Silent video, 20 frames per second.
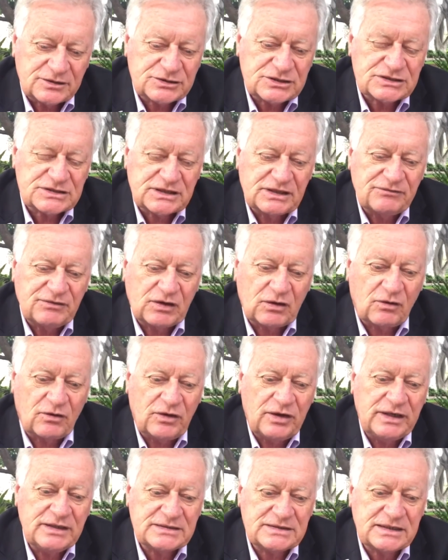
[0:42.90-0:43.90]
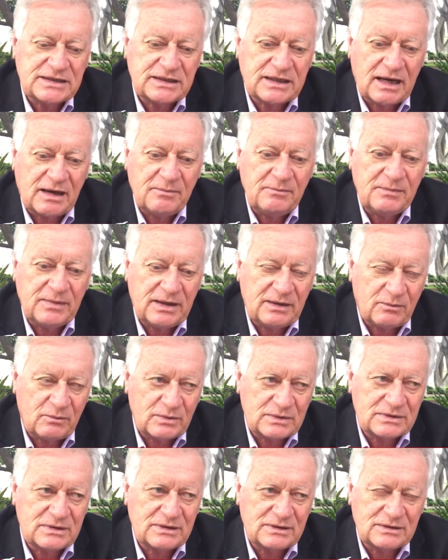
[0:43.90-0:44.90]
just living on his income, and
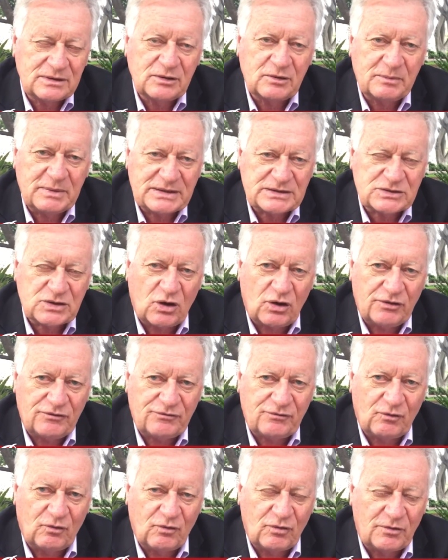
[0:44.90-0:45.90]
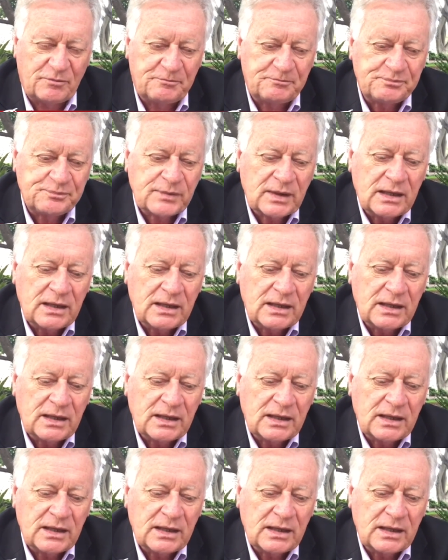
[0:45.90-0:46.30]
a little bit tight for them.